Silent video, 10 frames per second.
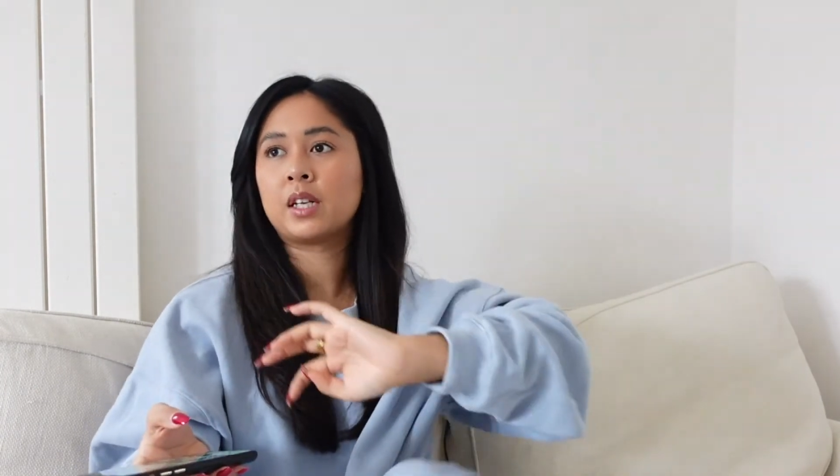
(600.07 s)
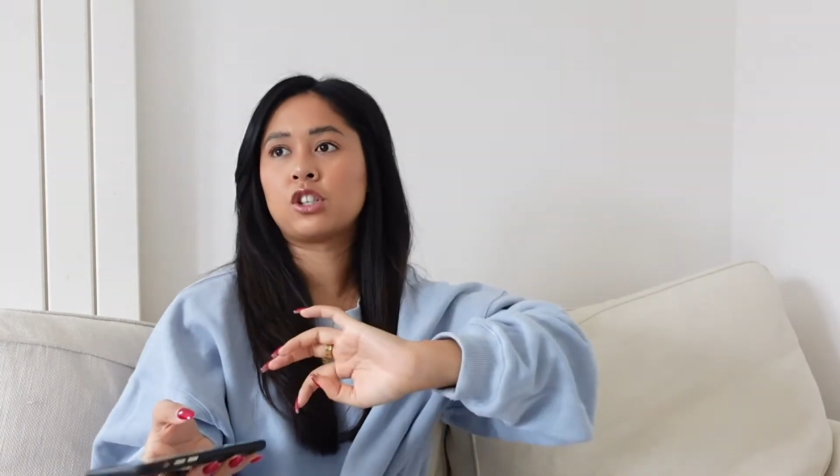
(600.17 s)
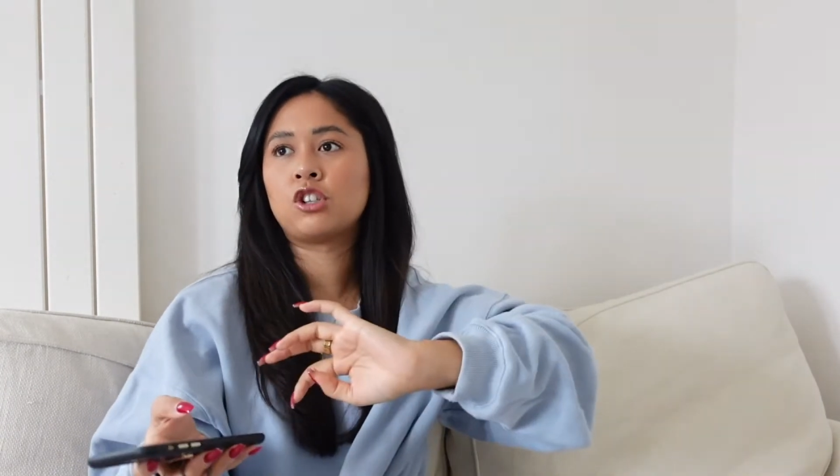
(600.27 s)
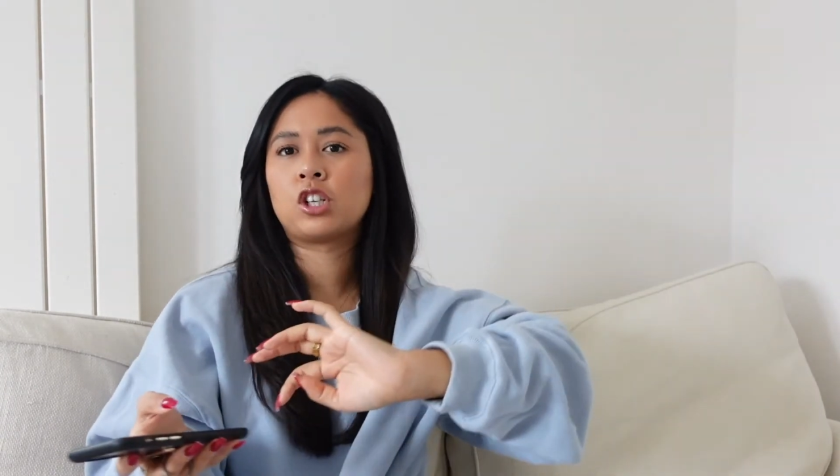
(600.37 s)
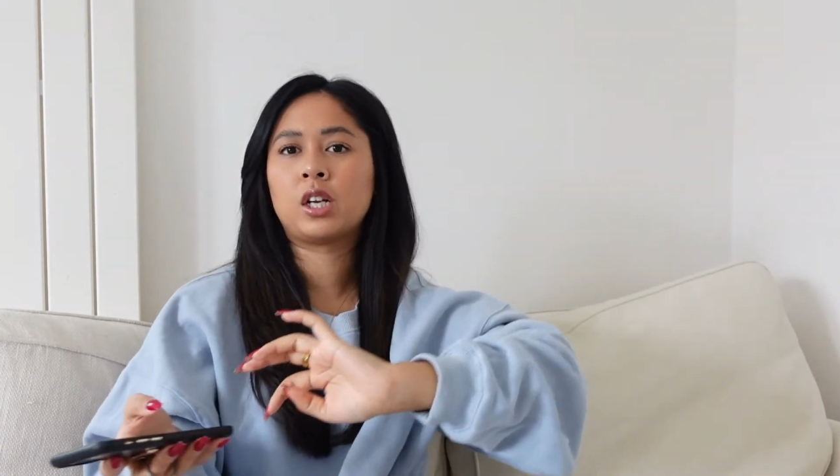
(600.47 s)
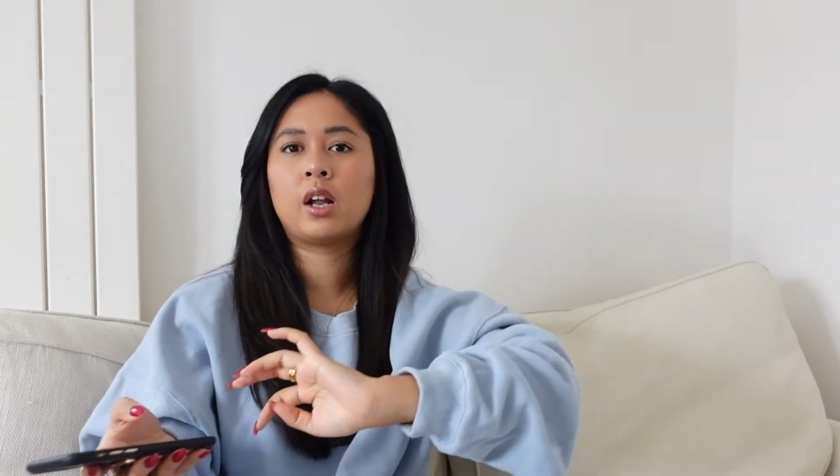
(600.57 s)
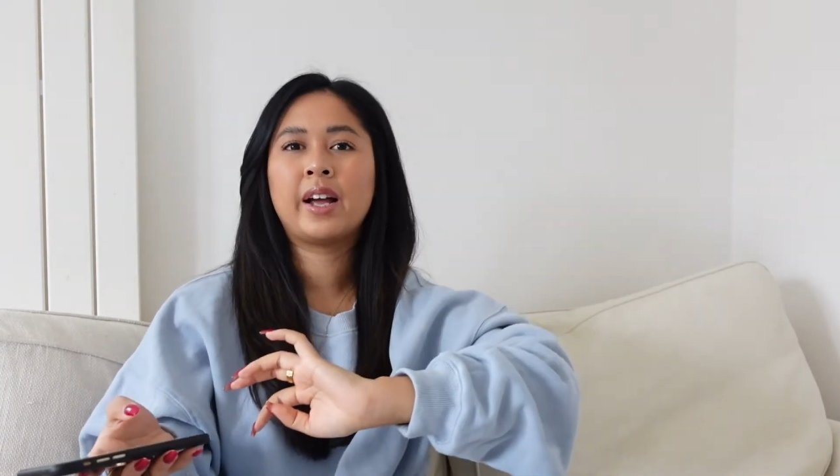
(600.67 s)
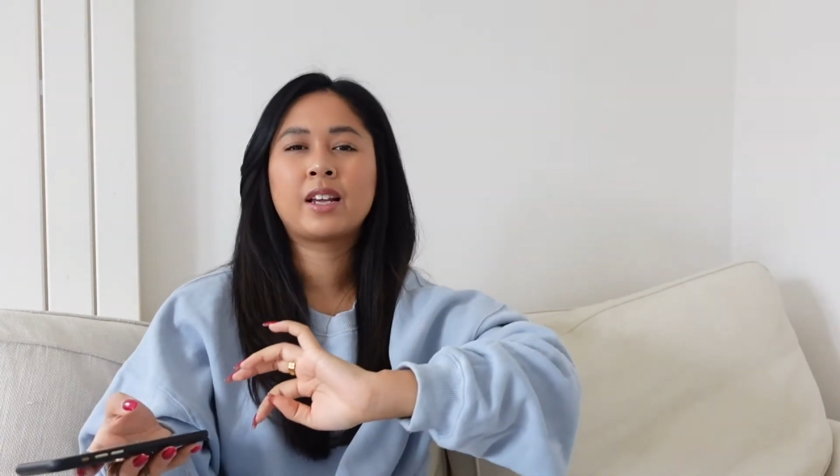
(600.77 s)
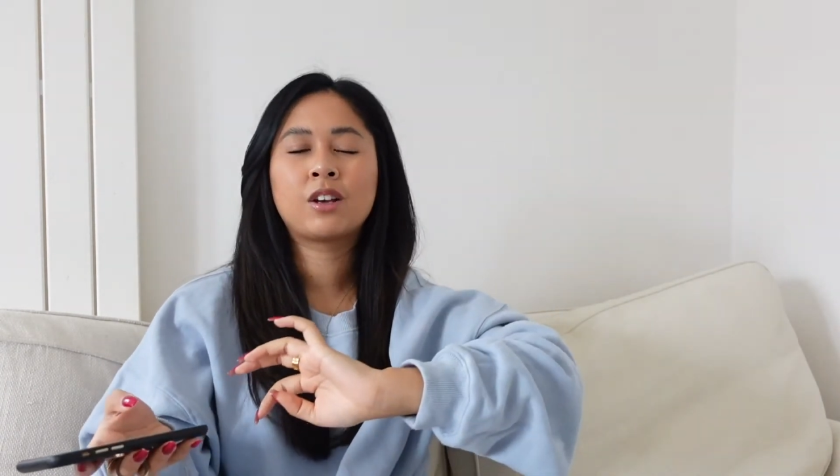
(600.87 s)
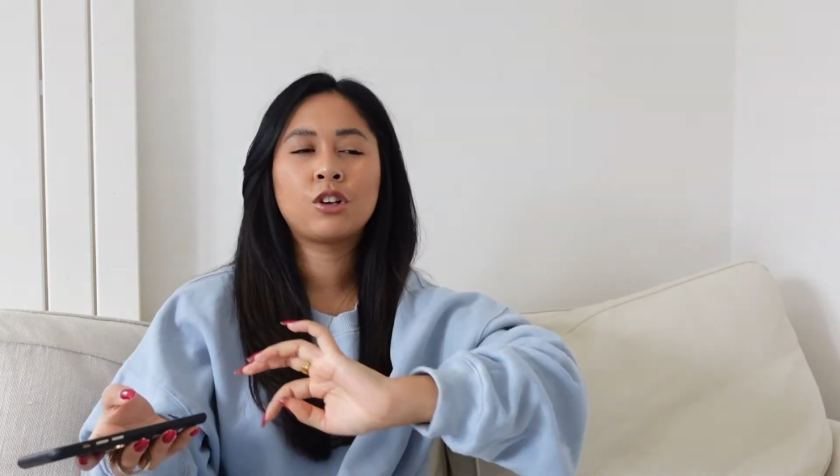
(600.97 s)
it's usually
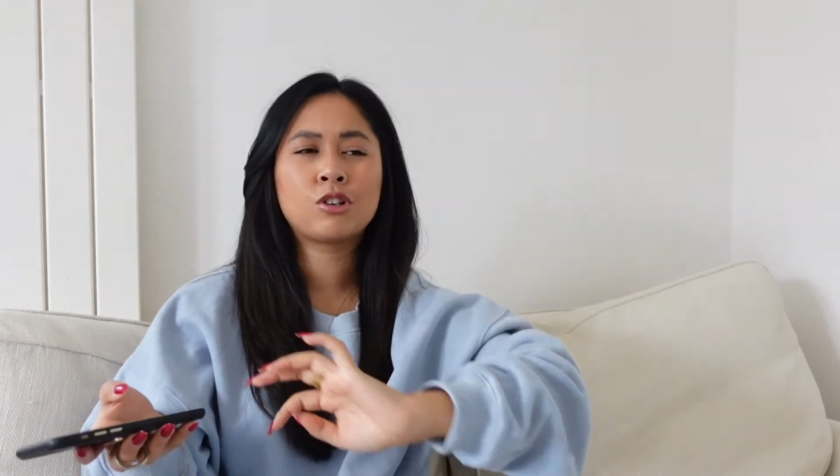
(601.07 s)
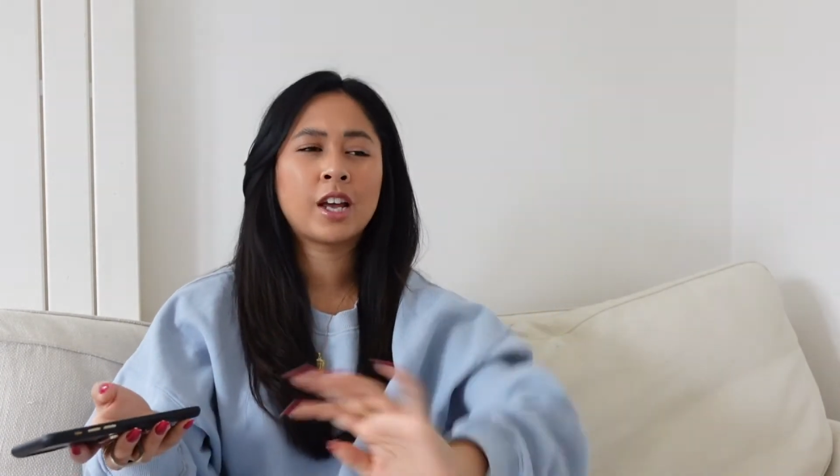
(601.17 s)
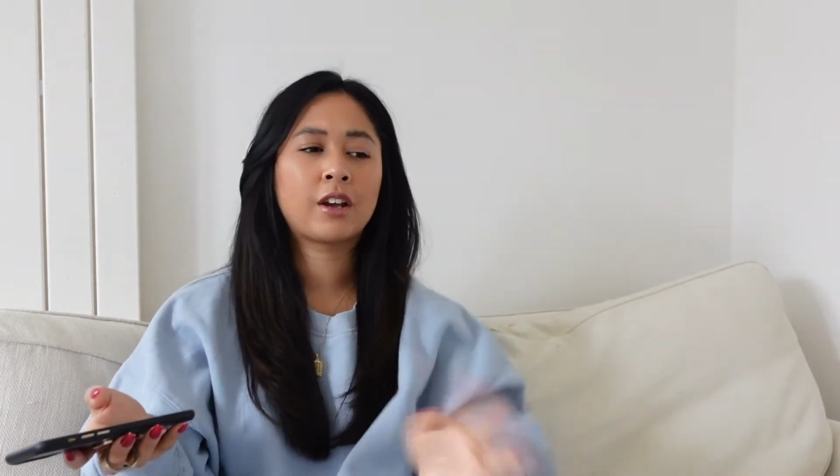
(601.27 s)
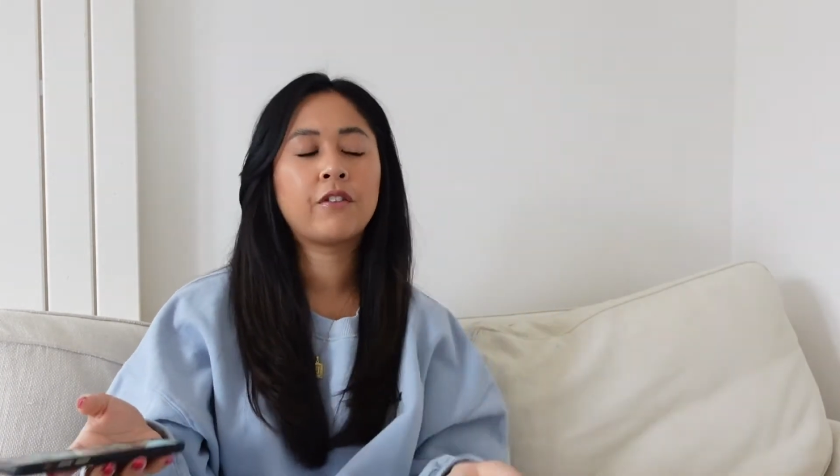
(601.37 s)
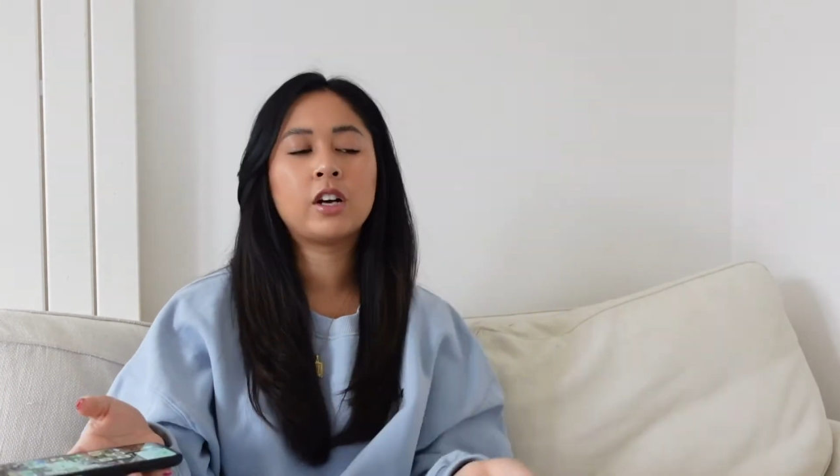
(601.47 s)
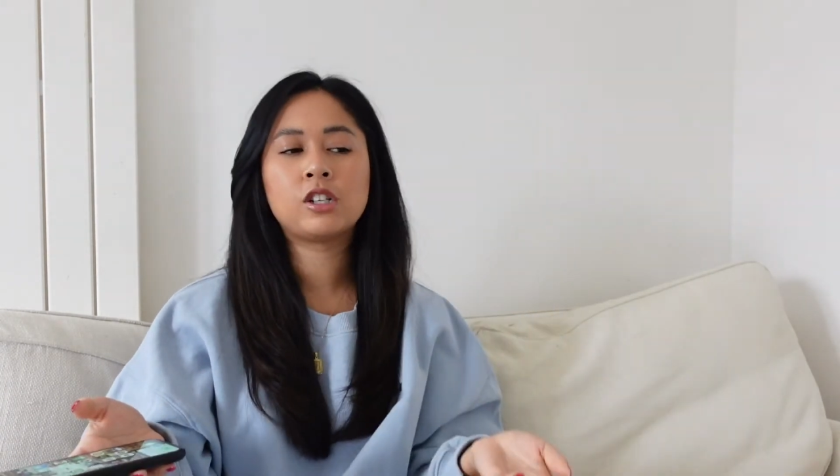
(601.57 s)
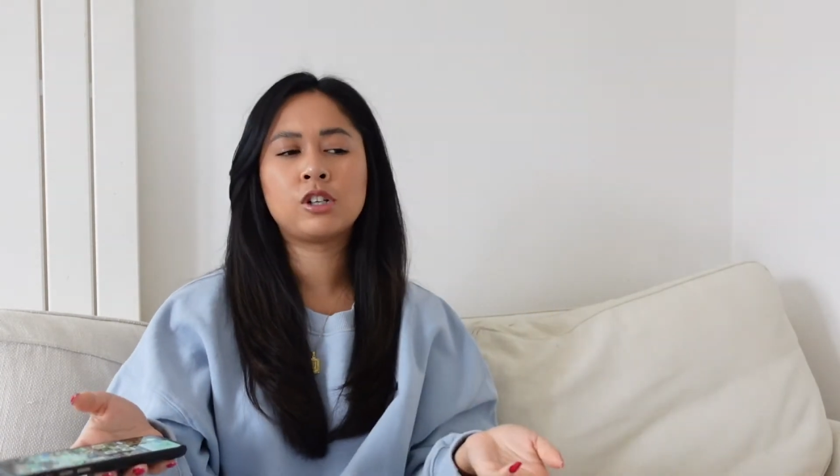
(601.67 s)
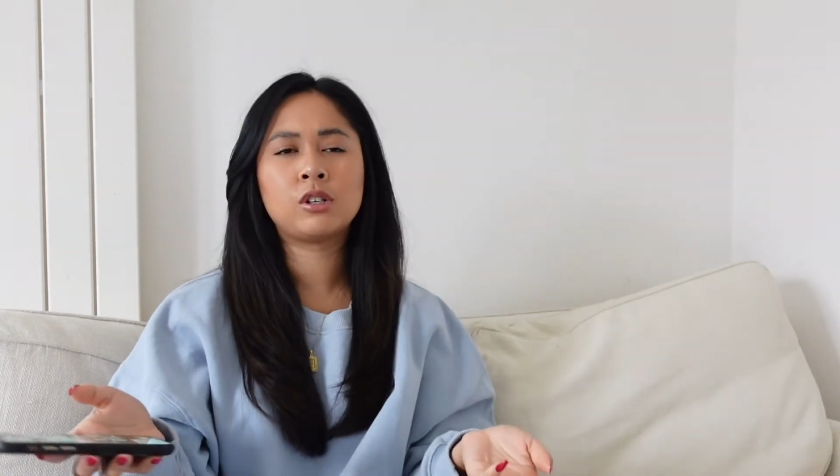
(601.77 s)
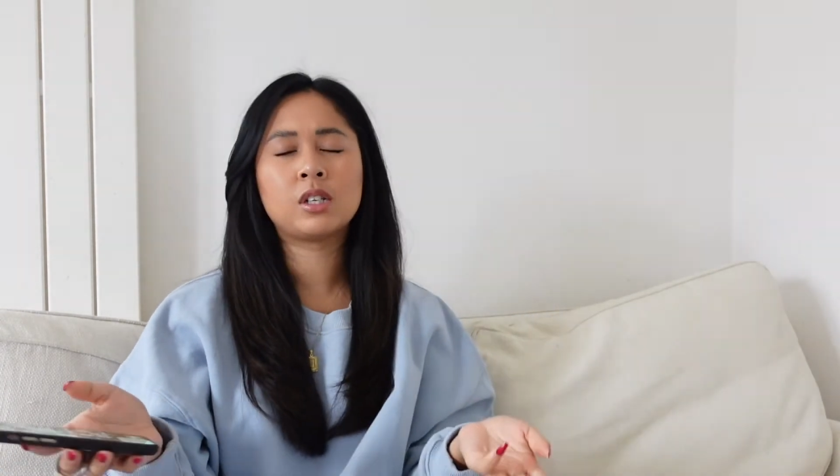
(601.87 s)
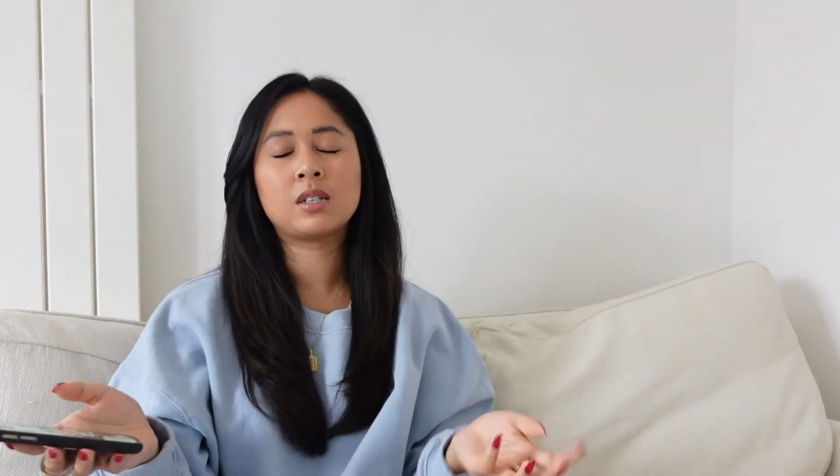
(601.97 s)
like you take a photo
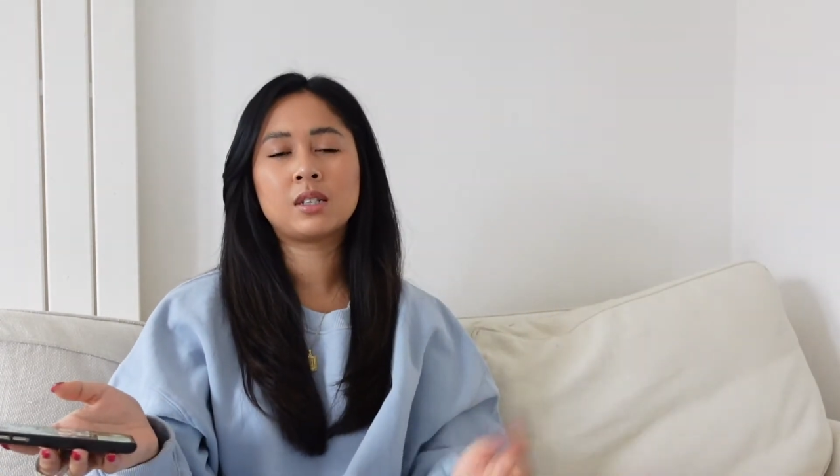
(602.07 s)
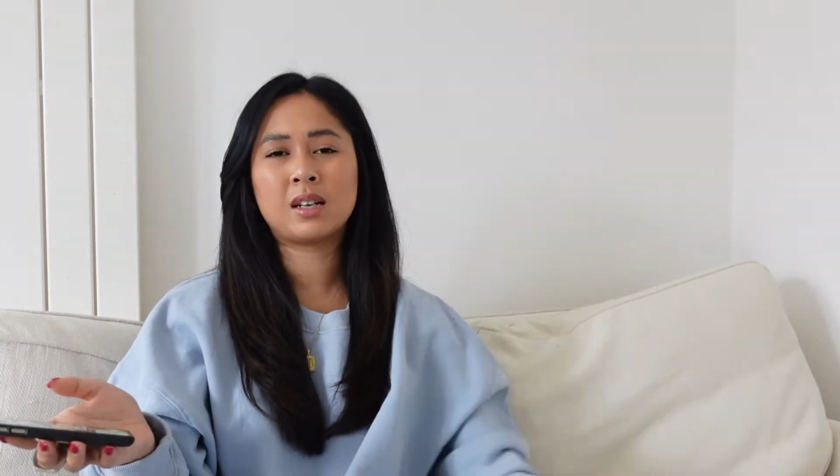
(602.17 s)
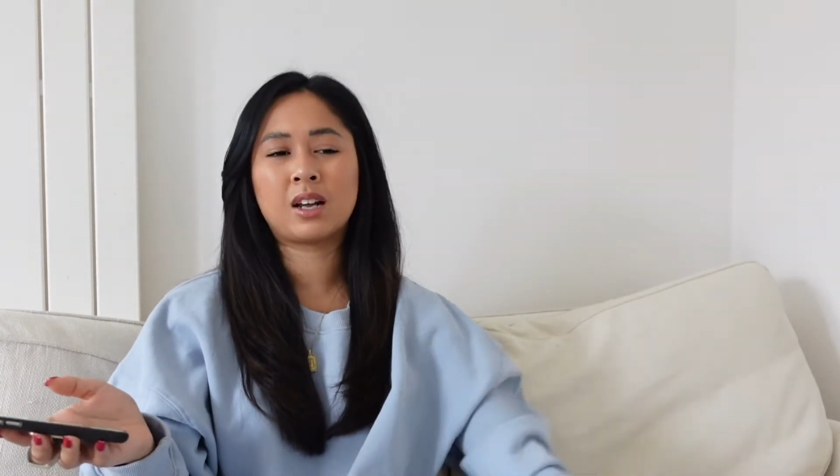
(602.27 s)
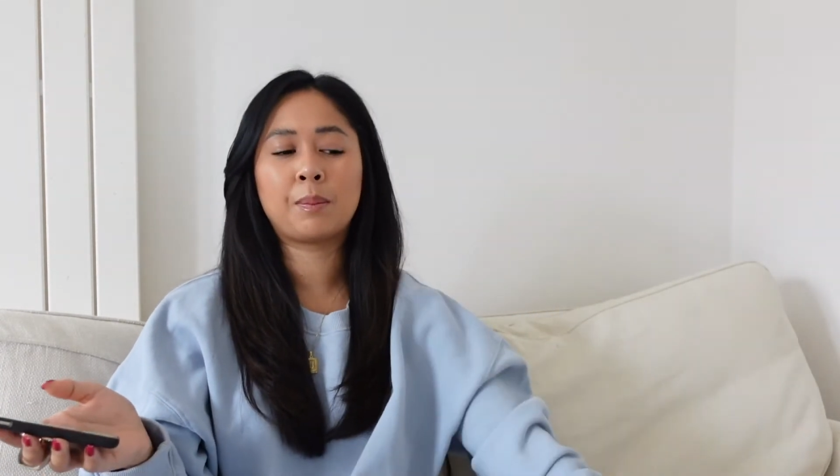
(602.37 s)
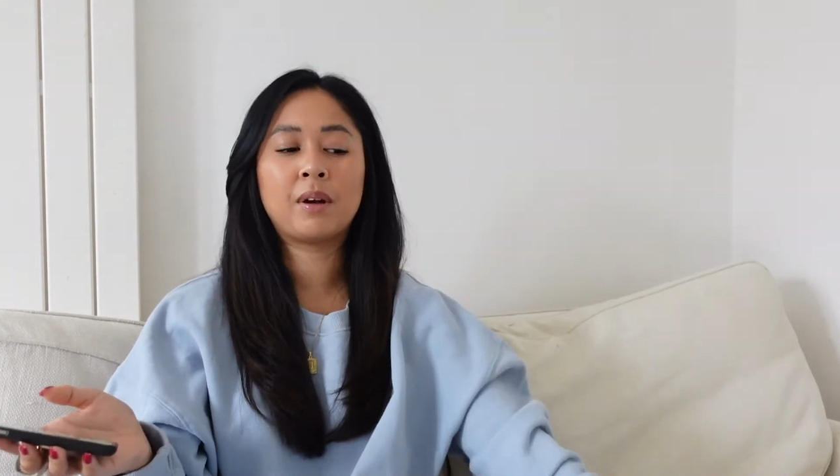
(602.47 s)
and you didn't see like a